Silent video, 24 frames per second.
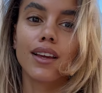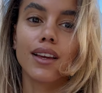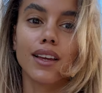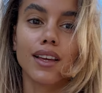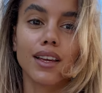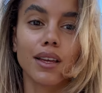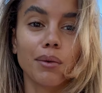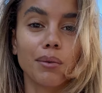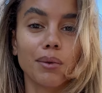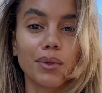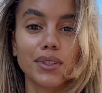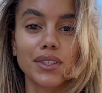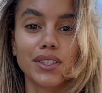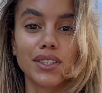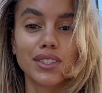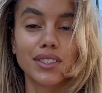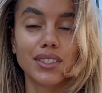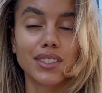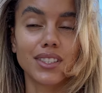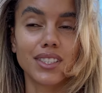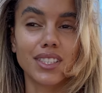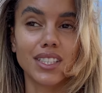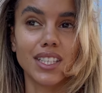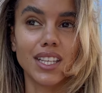he wants to
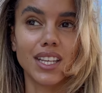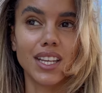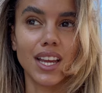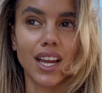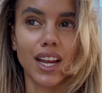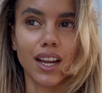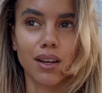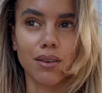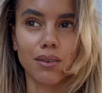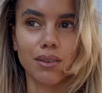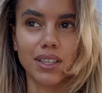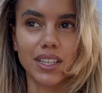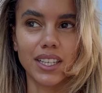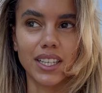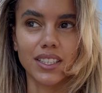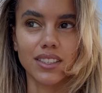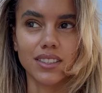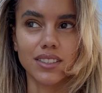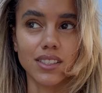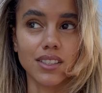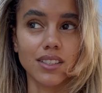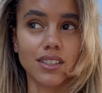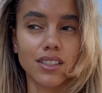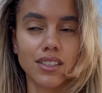see The
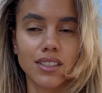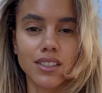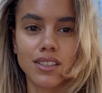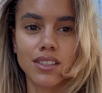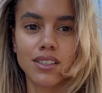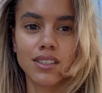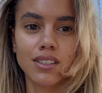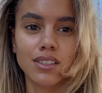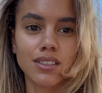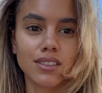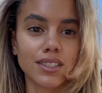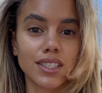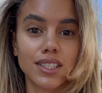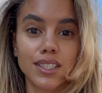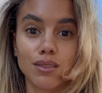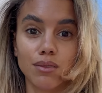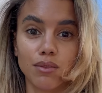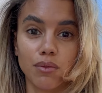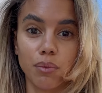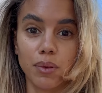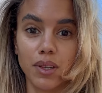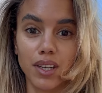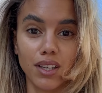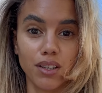Equalizer since
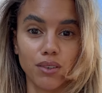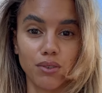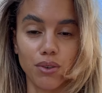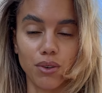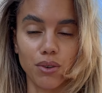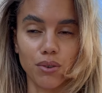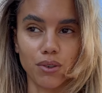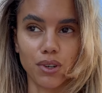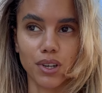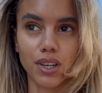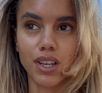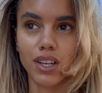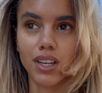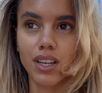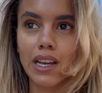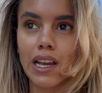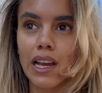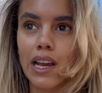we've been in New York.